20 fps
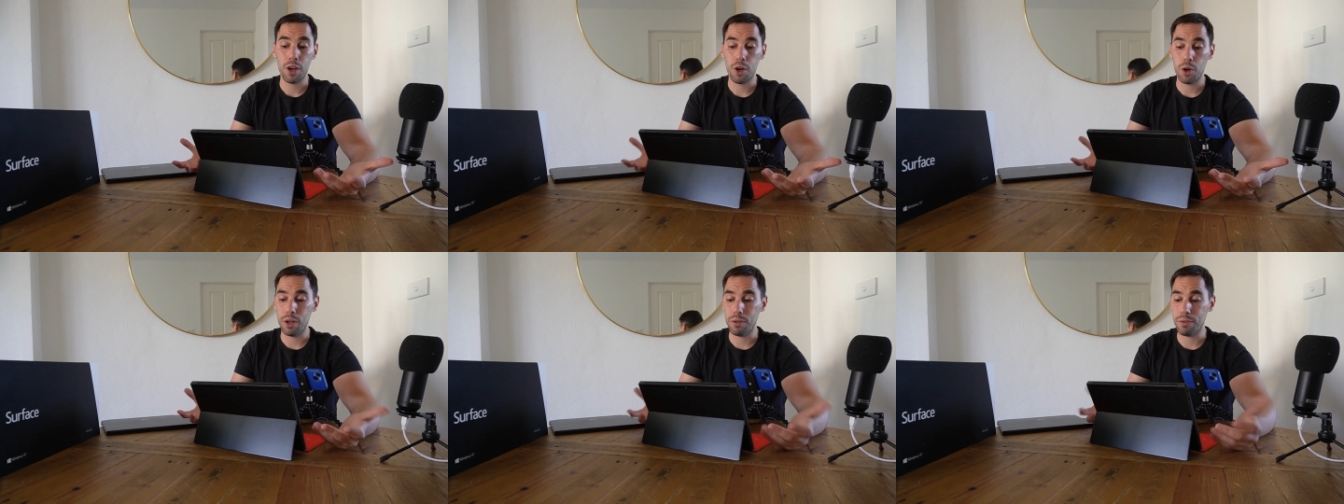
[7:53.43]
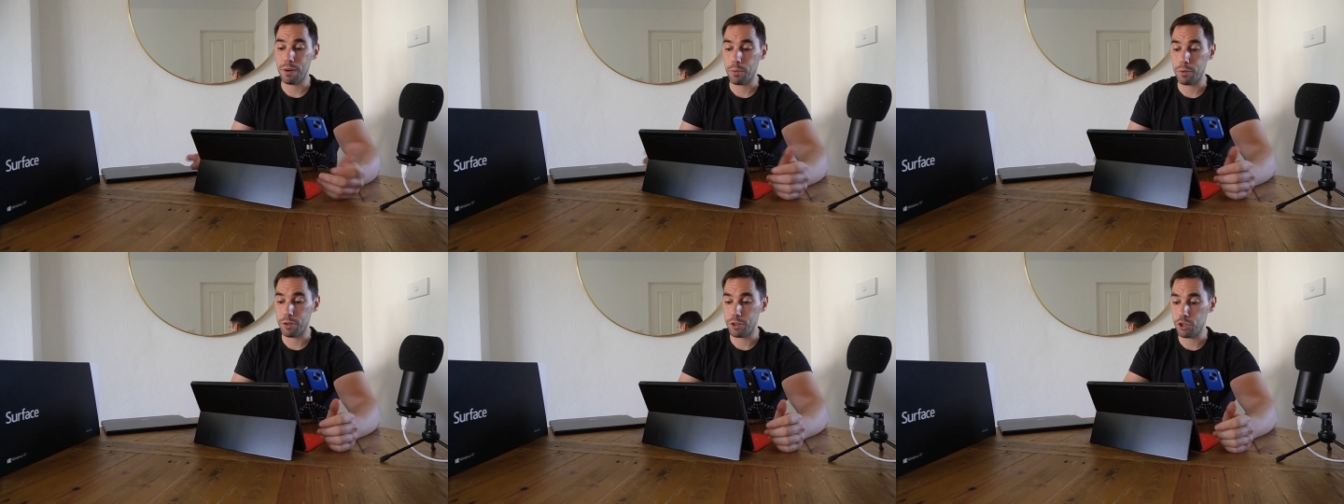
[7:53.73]
if I
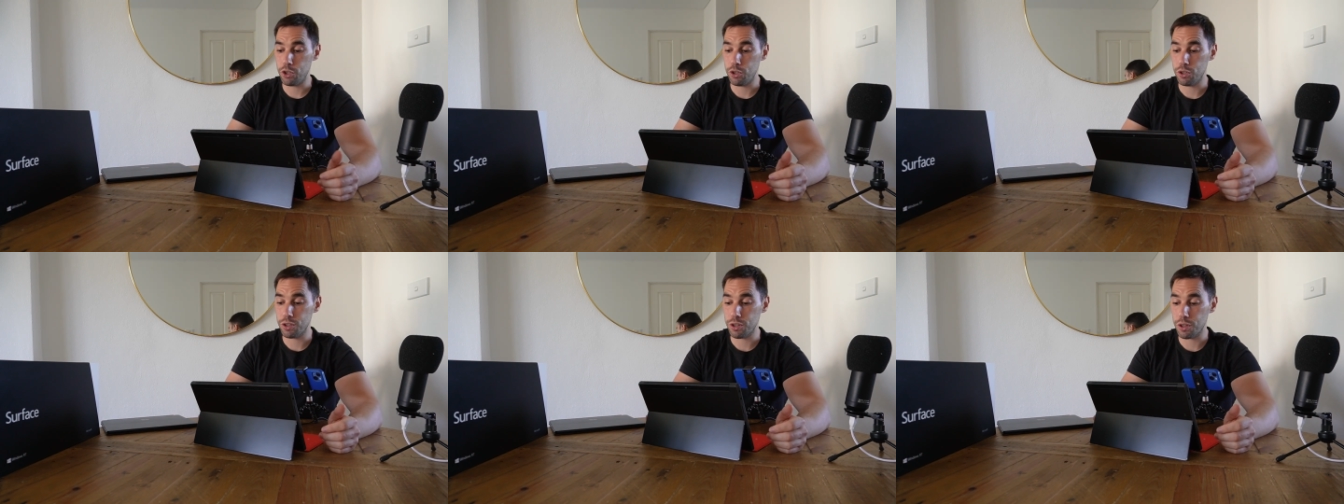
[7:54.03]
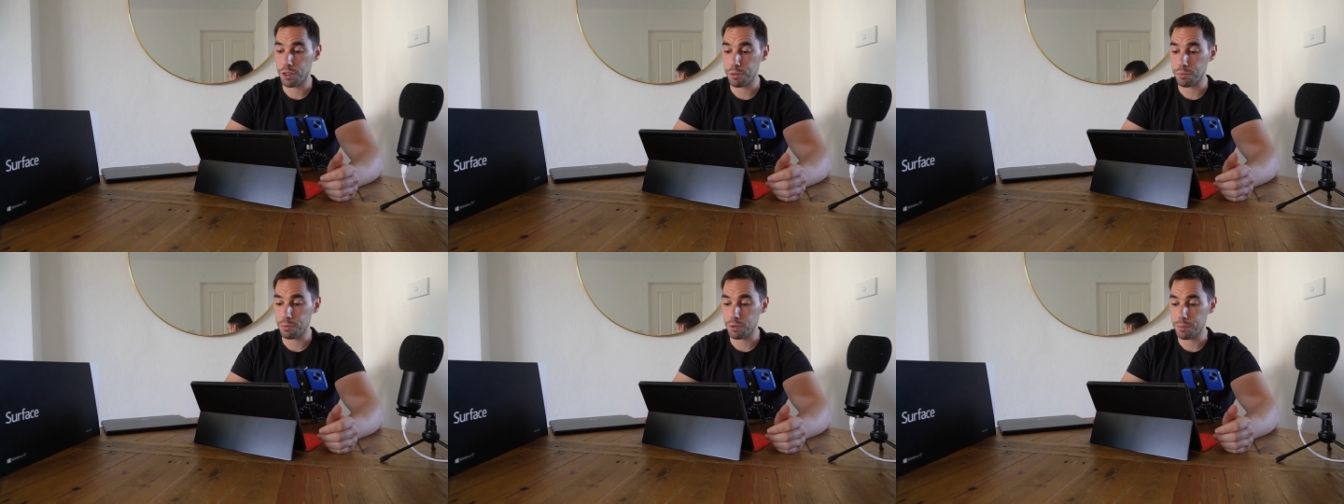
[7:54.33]
want to use
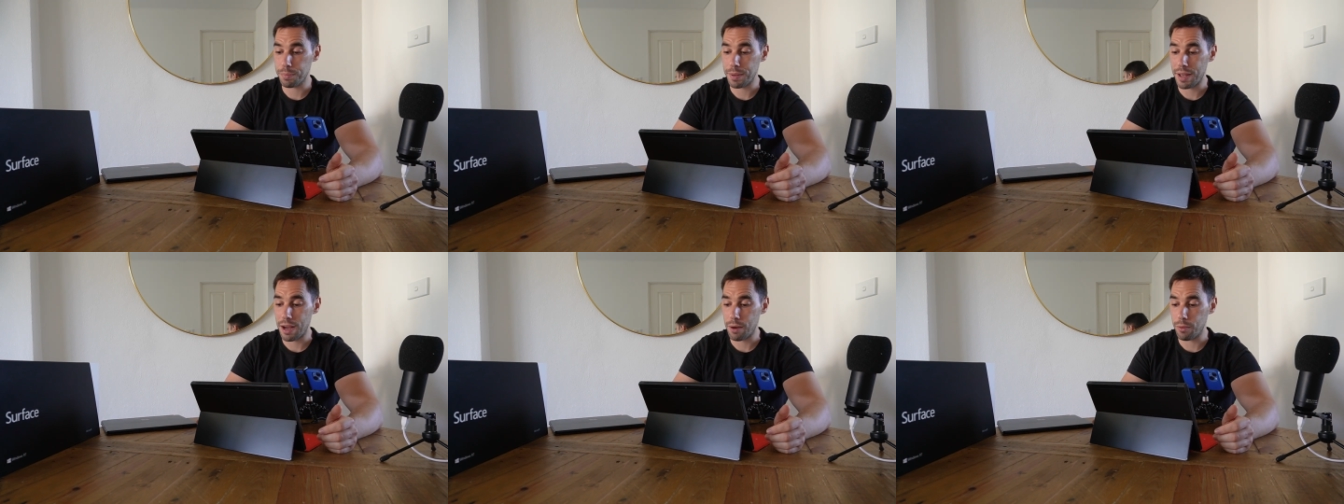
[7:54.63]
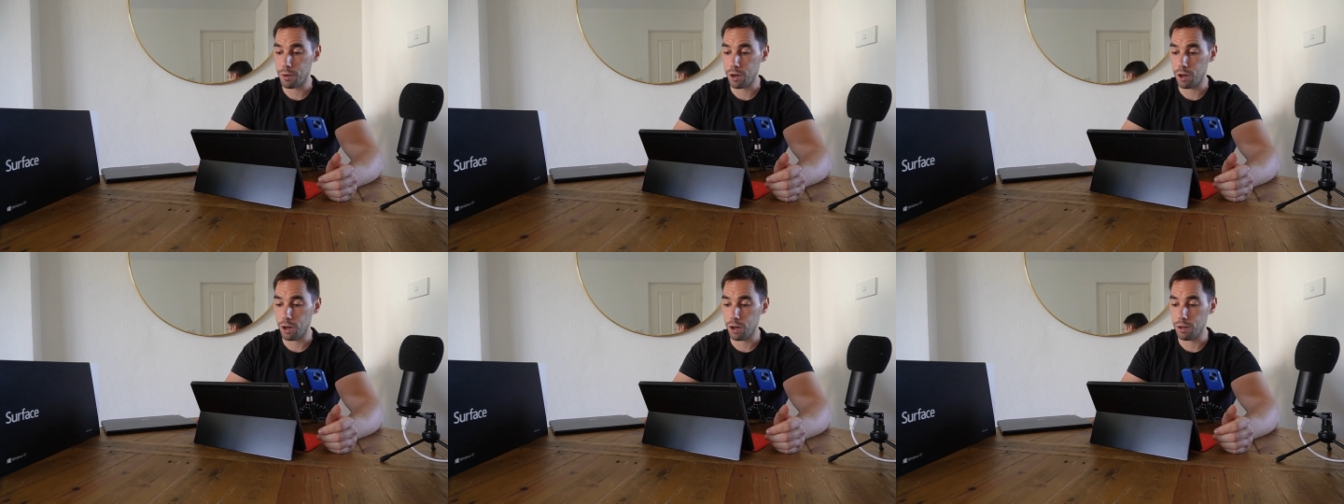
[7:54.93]
it through the
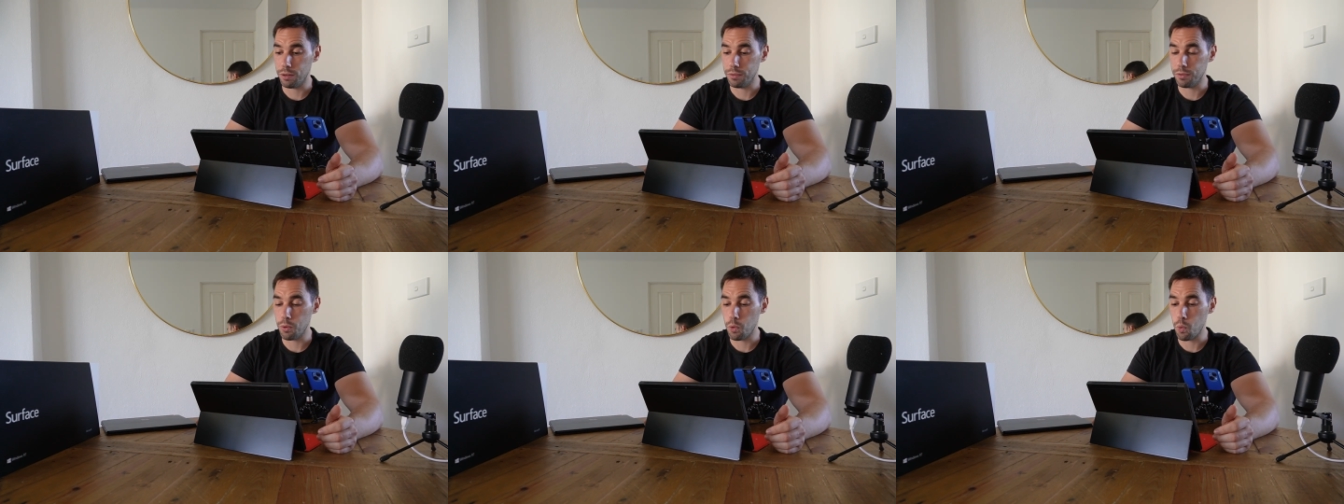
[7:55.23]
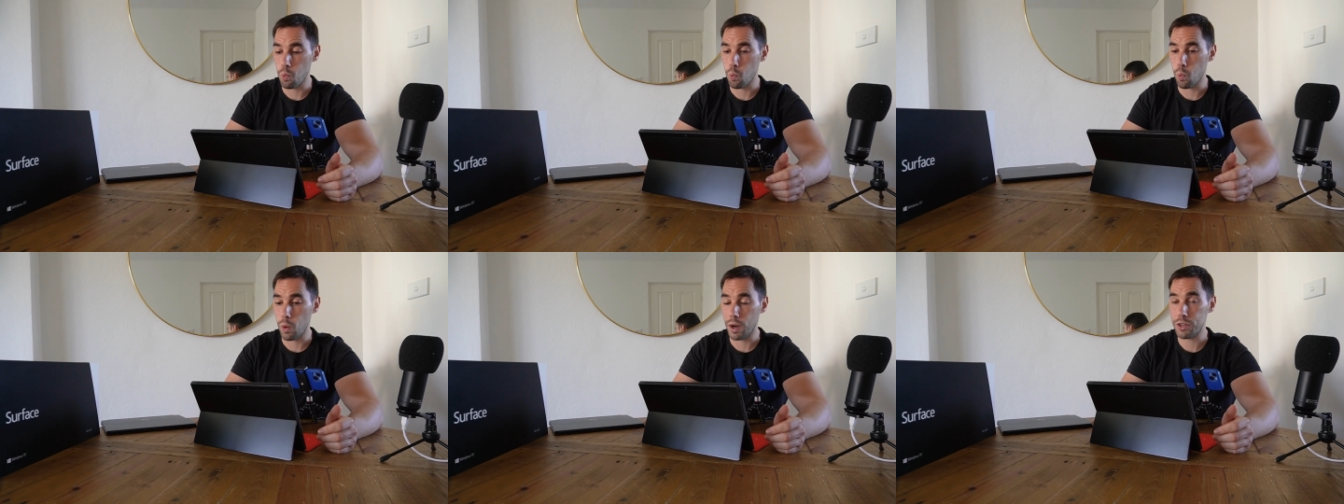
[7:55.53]
power of
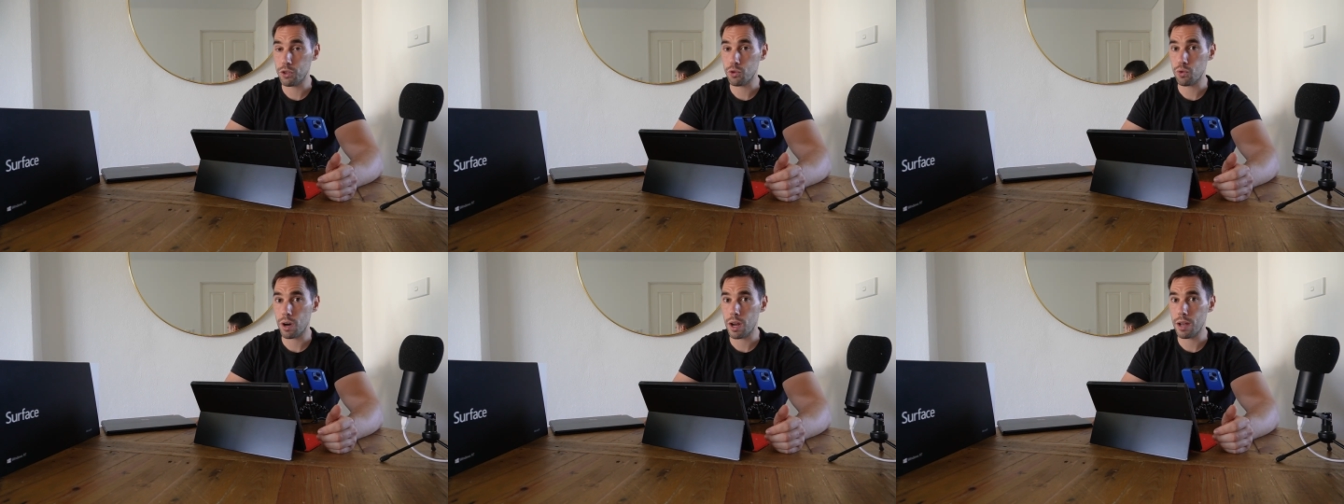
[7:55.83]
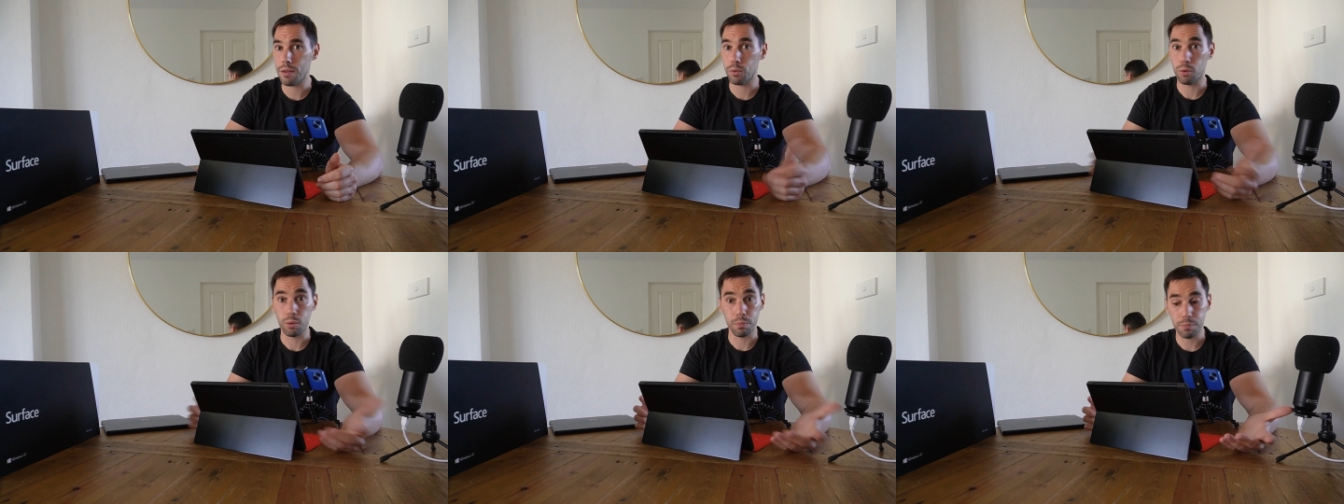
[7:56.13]

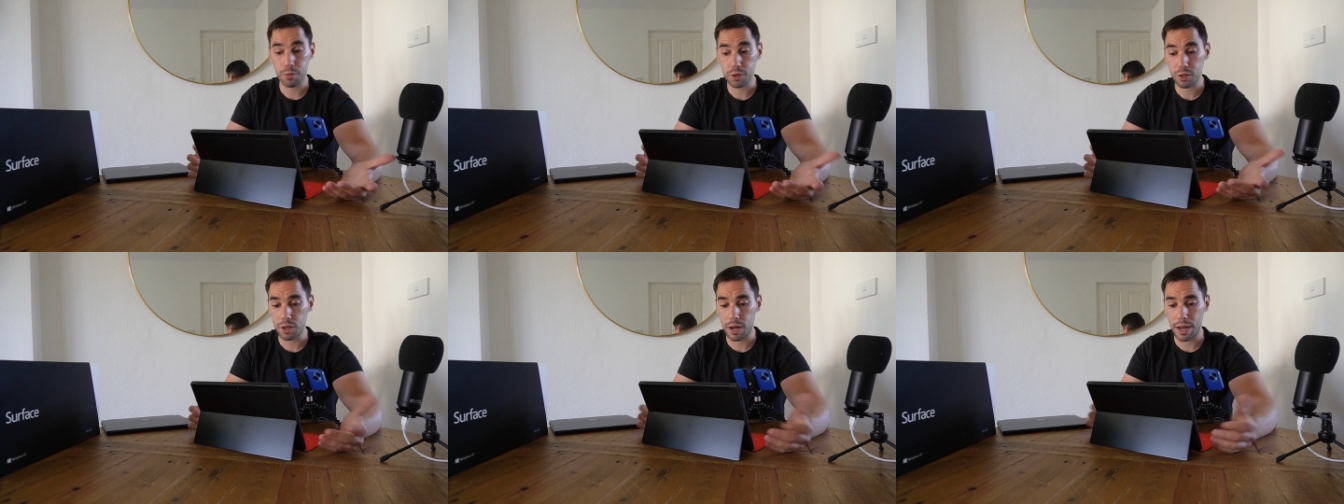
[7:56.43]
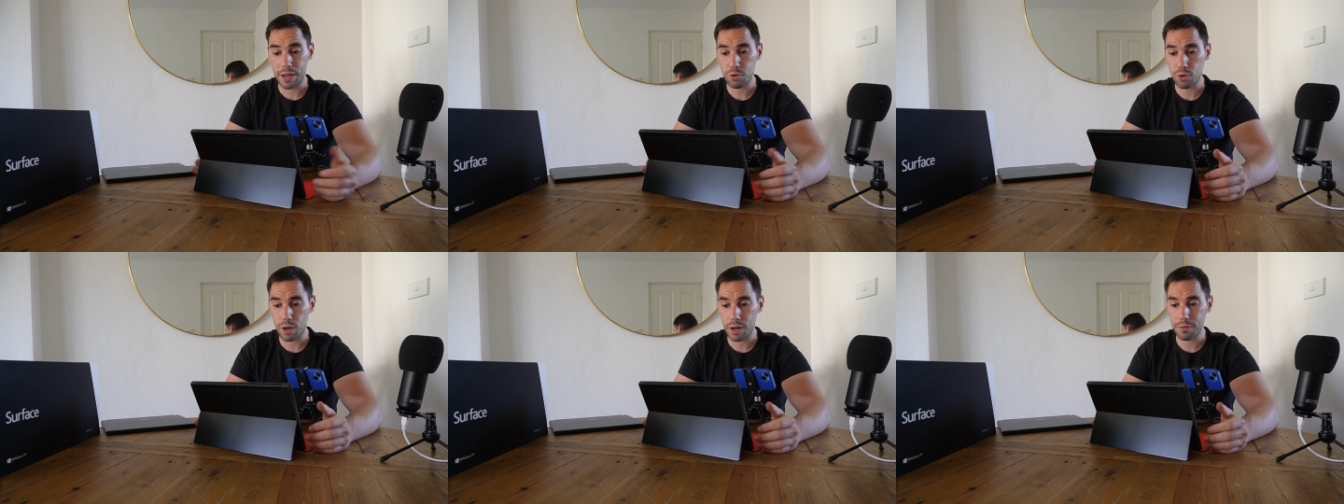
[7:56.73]
OneDrive or
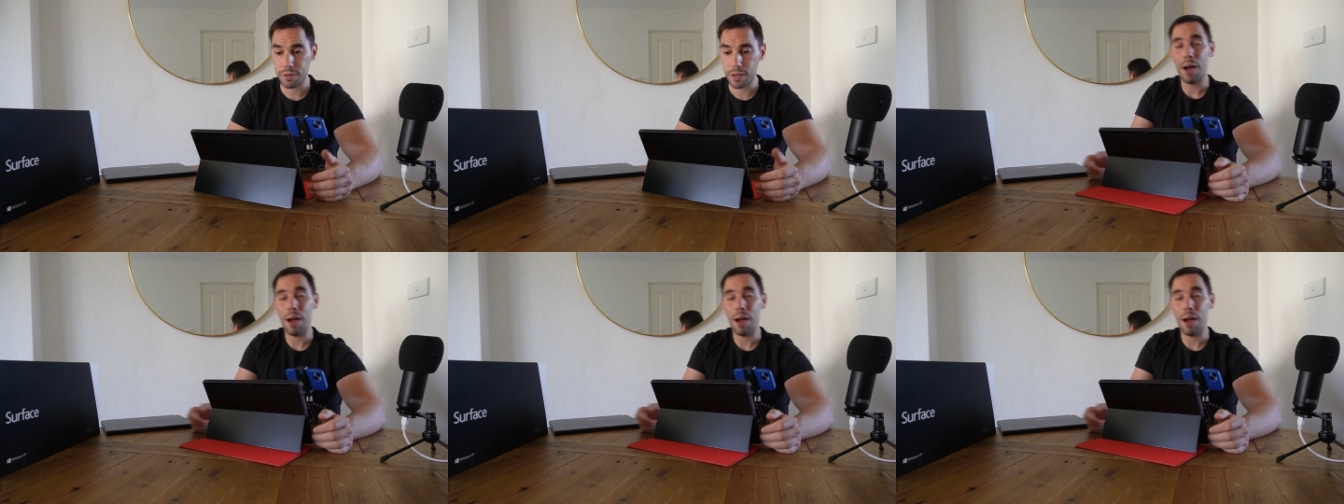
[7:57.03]
SkyDrive.